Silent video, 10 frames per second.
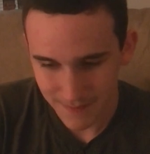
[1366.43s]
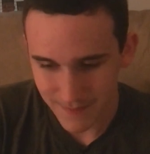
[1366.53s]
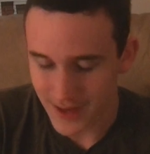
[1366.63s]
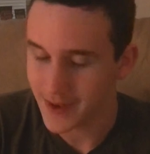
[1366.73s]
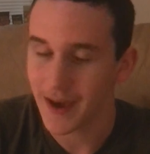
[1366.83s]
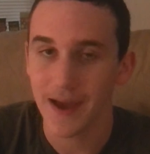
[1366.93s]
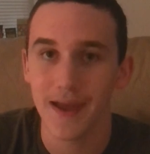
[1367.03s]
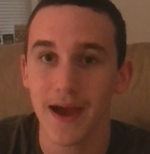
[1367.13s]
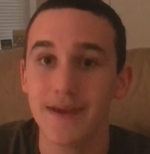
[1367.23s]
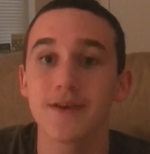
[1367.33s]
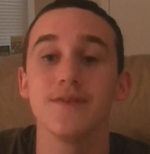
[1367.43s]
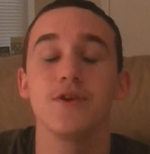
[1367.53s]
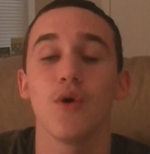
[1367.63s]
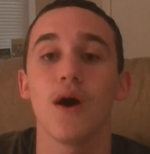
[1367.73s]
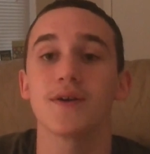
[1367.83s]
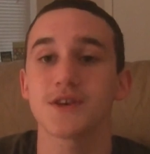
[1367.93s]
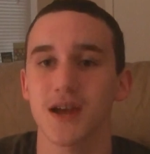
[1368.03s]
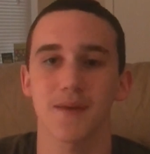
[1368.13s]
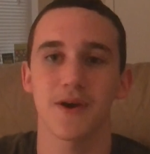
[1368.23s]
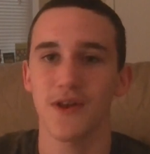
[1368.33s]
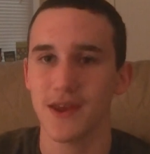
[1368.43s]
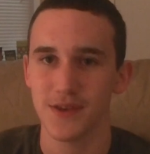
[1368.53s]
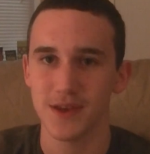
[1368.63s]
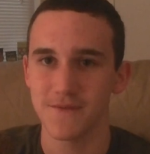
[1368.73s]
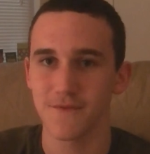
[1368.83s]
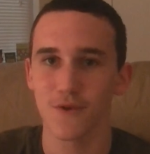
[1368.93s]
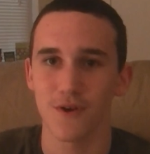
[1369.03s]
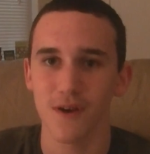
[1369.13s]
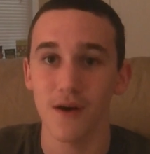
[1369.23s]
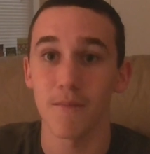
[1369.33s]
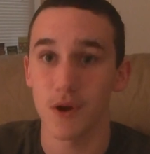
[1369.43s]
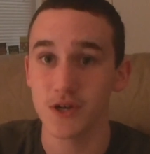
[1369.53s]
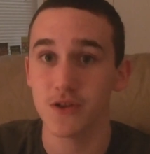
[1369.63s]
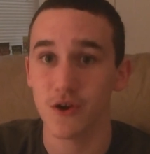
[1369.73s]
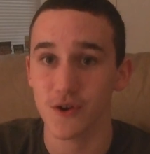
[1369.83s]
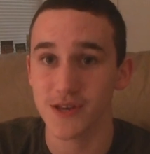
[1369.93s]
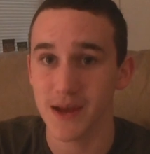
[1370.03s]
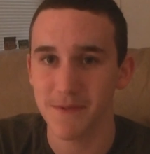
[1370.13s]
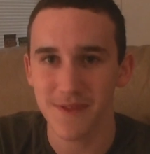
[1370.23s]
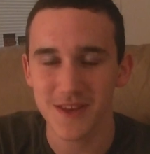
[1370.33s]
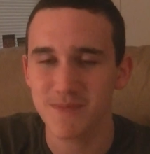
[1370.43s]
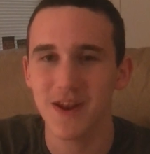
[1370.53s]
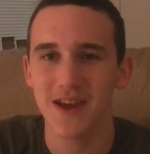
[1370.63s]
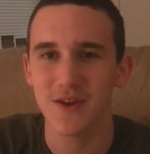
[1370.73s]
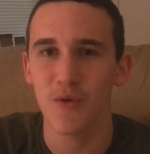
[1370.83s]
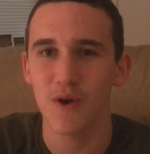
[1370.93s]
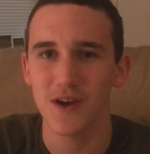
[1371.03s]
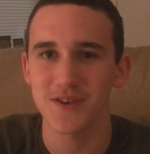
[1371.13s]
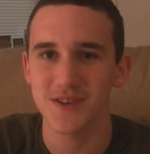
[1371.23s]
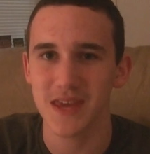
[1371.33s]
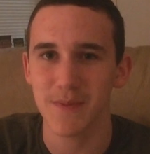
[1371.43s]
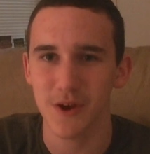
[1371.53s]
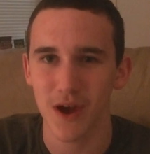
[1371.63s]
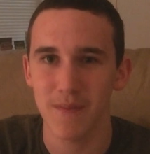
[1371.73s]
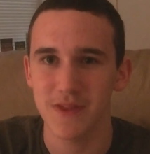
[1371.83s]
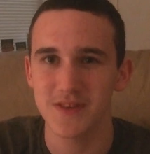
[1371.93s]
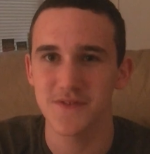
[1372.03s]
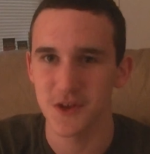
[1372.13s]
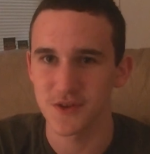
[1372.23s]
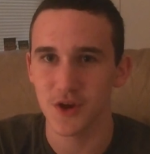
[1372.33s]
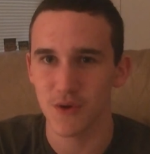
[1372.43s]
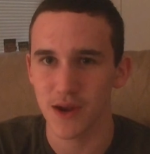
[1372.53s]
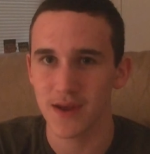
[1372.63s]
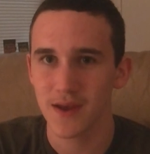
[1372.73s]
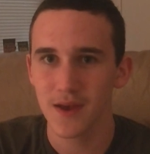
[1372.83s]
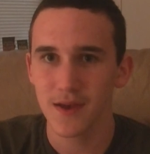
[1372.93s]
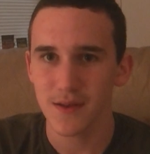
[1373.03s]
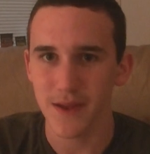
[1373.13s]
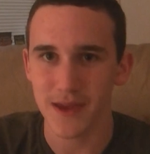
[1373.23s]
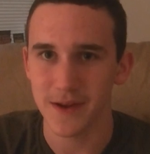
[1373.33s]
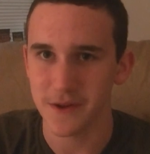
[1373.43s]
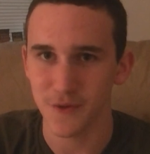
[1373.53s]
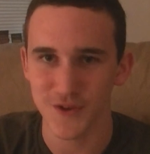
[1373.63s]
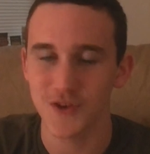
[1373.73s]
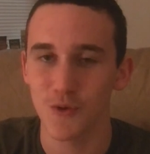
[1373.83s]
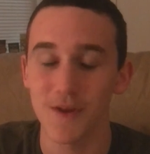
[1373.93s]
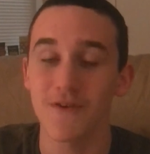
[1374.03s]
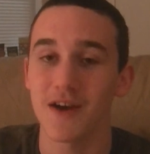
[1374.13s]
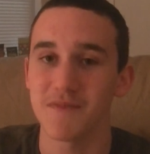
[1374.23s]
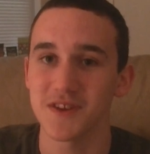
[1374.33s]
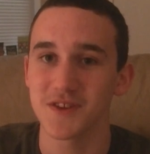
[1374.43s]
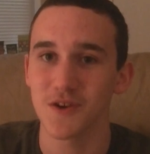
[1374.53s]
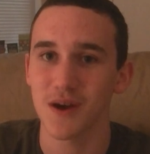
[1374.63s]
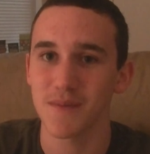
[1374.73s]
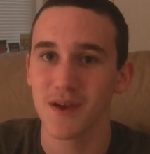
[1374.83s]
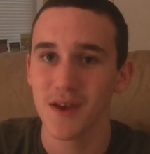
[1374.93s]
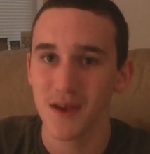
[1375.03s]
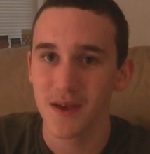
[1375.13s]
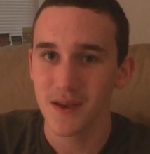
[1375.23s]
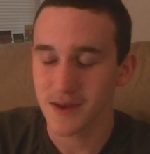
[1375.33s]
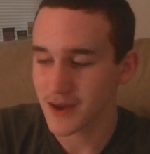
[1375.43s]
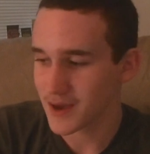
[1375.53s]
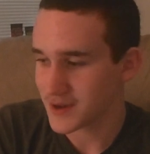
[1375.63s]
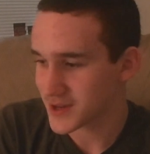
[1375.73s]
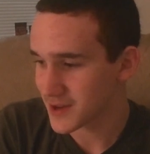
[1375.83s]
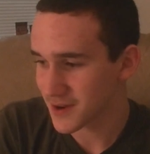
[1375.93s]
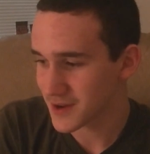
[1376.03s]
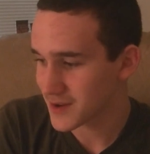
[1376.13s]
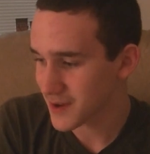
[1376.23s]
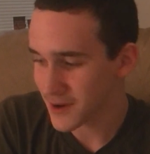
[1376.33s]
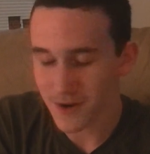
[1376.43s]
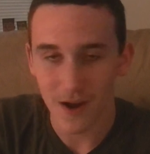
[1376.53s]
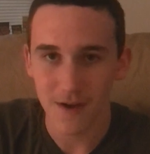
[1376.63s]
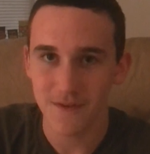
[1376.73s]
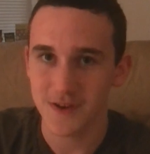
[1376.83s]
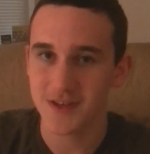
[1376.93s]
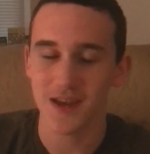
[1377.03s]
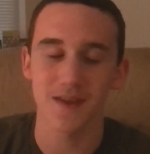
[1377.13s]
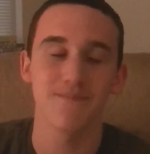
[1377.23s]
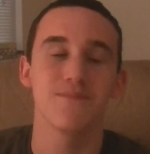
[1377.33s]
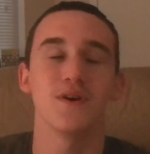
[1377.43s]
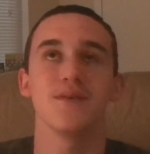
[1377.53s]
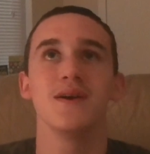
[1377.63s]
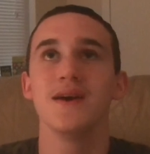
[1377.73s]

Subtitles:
man, I could go on talking about Alien for a much longer time than this, but I don't want to just keep on going. I mean, this video is already, like, getting close to 25 minutes, so I'm just going to cut it off in a second, but